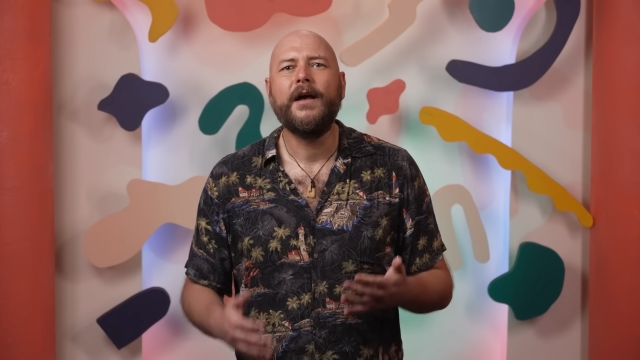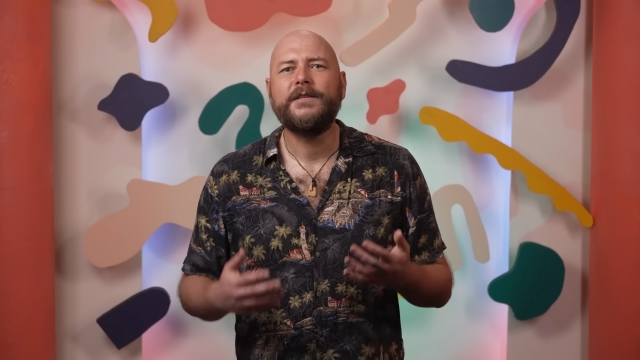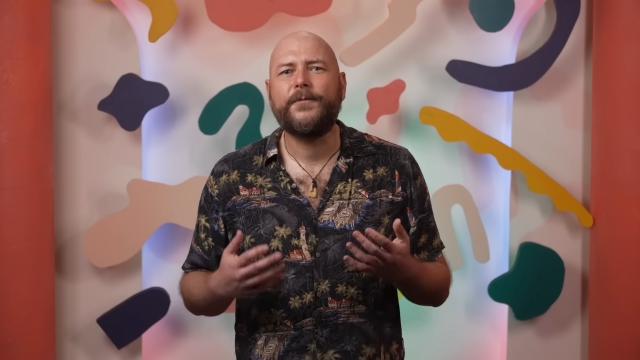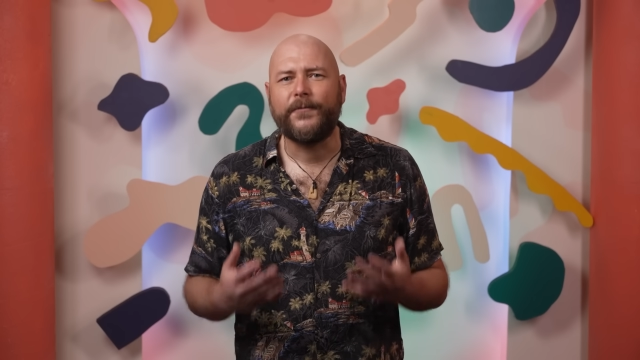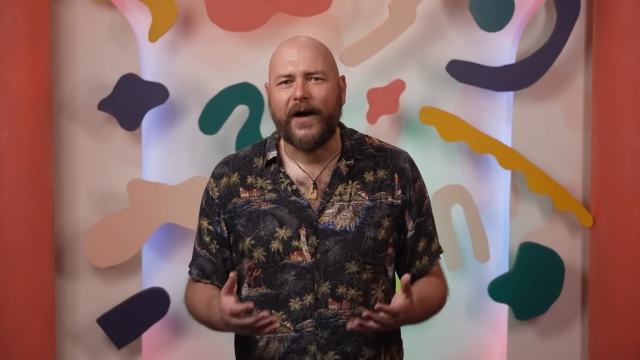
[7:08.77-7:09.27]

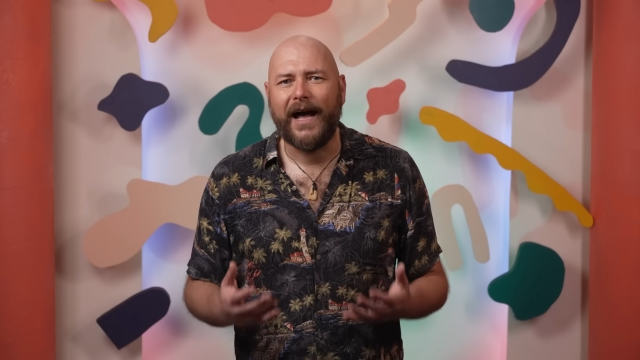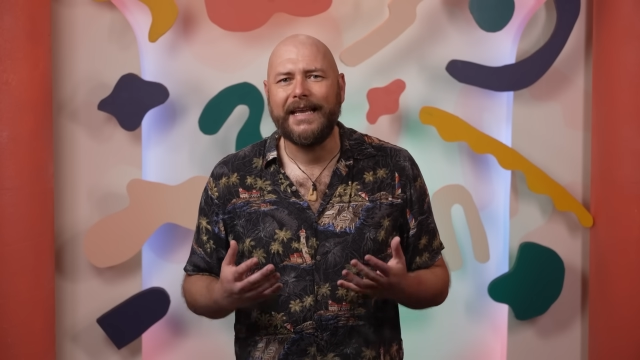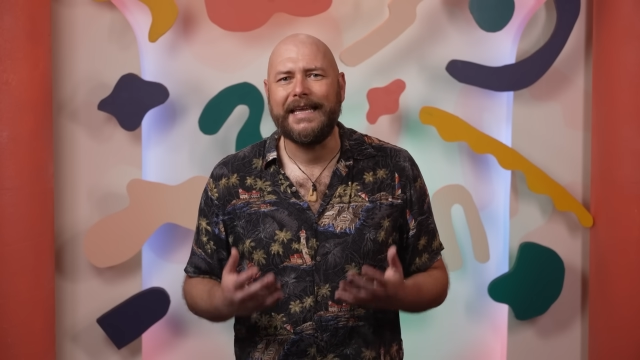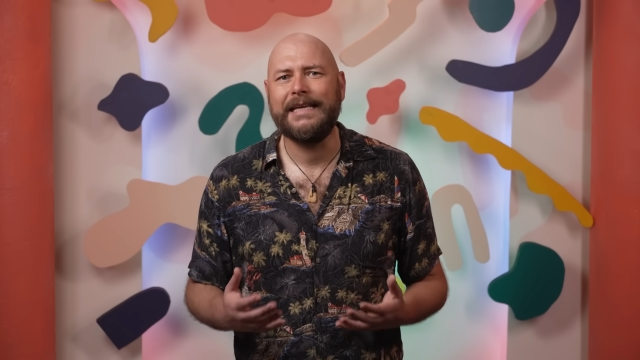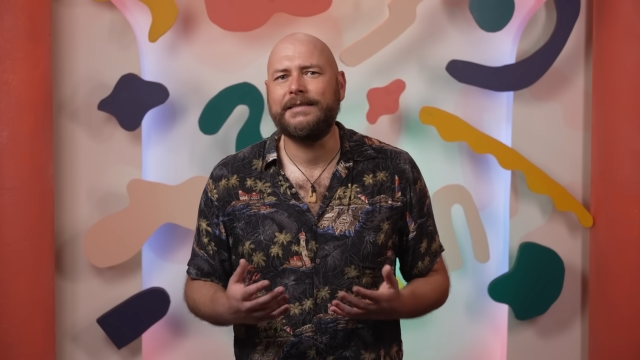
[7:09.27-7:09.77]

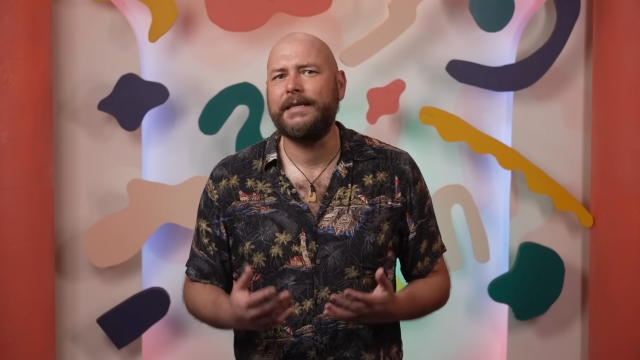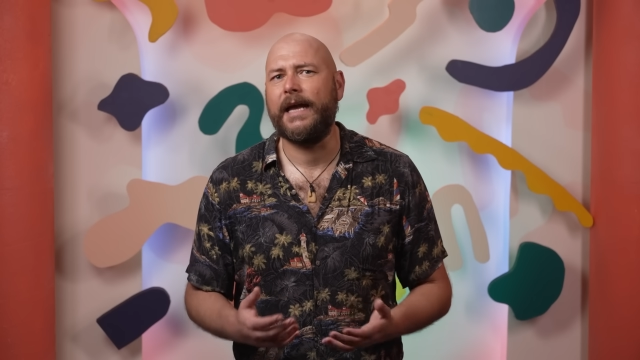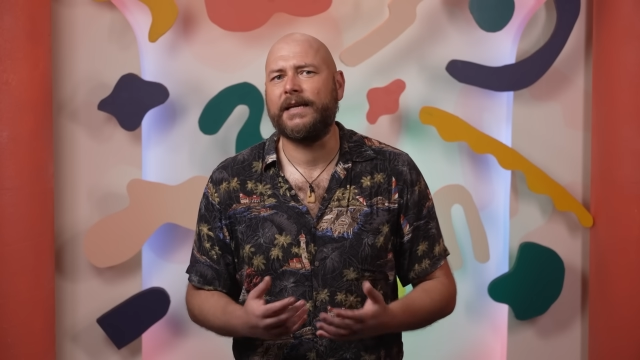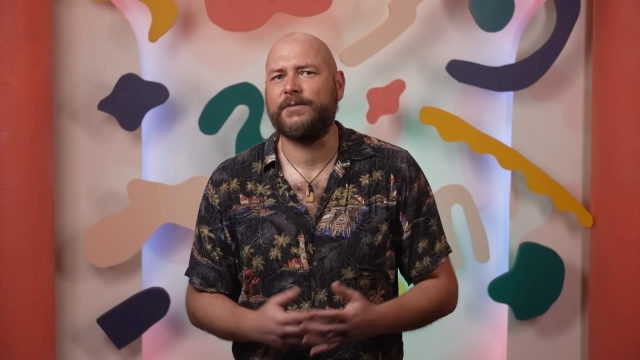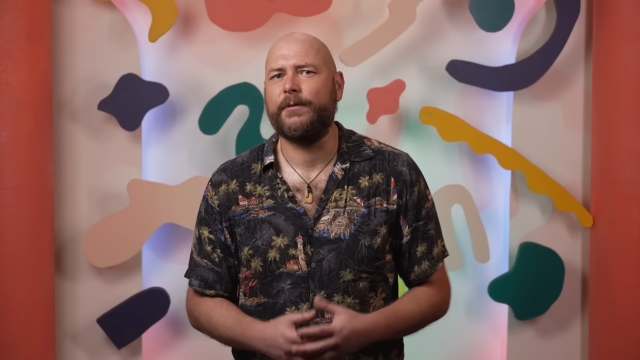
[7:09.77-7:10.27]
defied easy
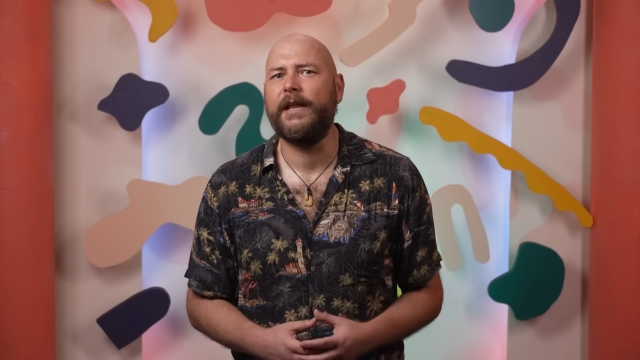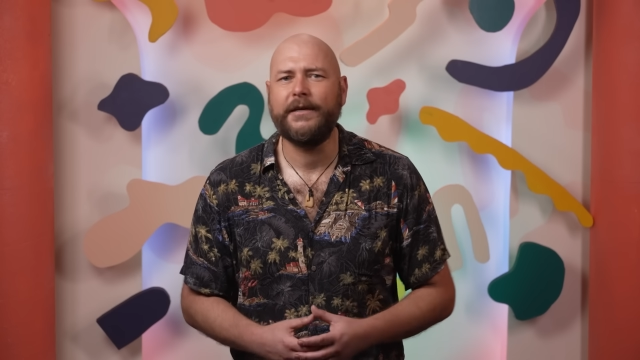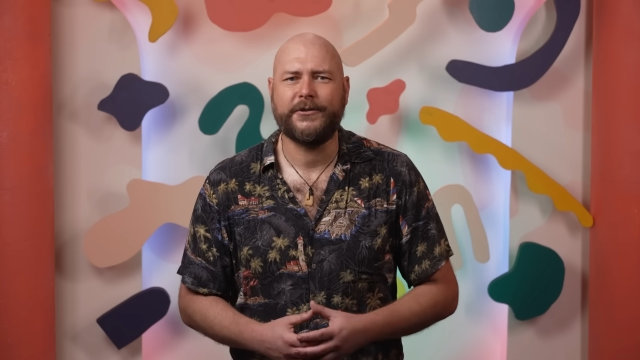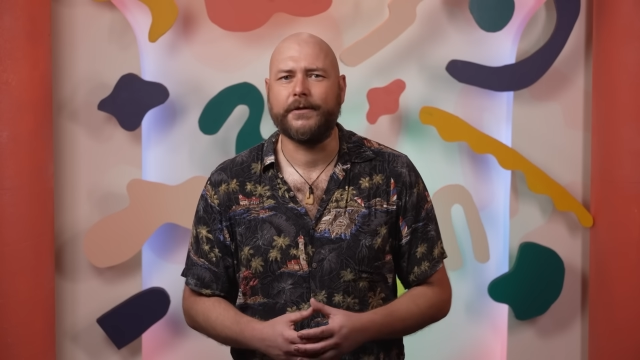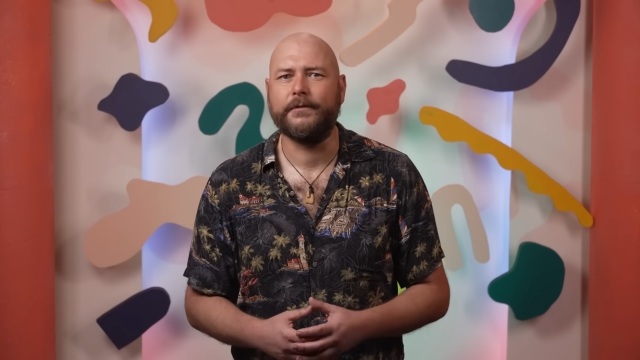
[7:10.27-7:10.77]

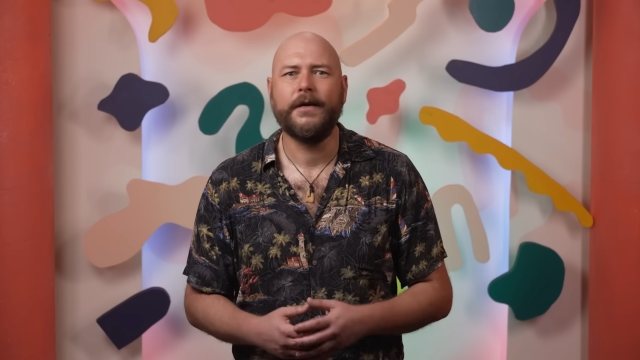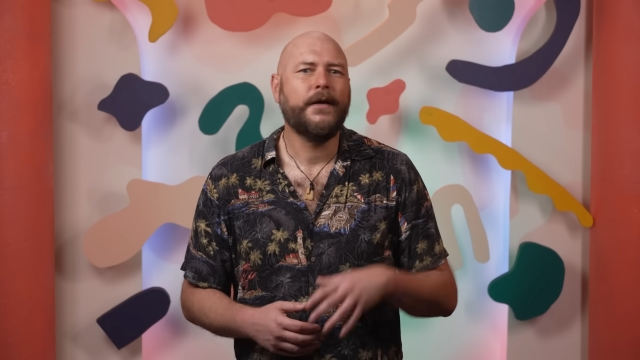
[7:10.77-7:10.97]
explanation.